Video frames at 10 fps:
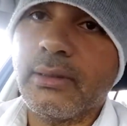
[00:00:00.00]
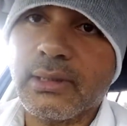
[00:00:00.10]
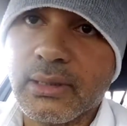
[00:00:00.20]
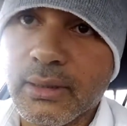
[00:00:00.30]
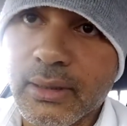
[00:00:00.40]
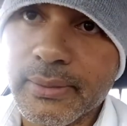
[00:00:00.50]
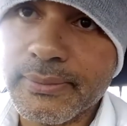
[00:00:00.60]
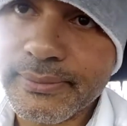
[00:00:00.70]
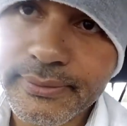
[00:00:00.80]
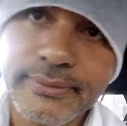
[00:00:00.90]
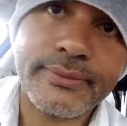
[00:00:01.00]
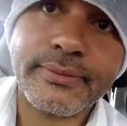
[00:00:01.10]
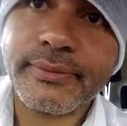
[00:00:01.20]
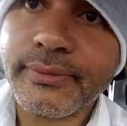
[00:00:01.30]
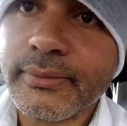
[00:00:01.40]
So,
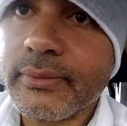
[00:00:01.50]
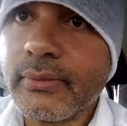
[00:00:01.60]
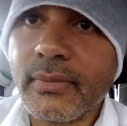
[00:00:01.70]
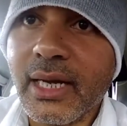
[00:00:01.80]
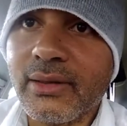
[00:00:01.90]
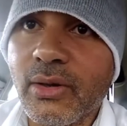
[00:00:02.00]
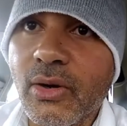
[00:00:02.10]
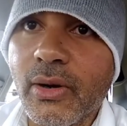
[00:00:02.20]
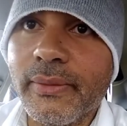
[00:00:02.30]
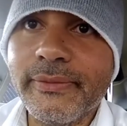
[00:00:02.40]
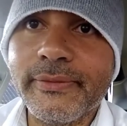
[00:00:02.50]
I don't know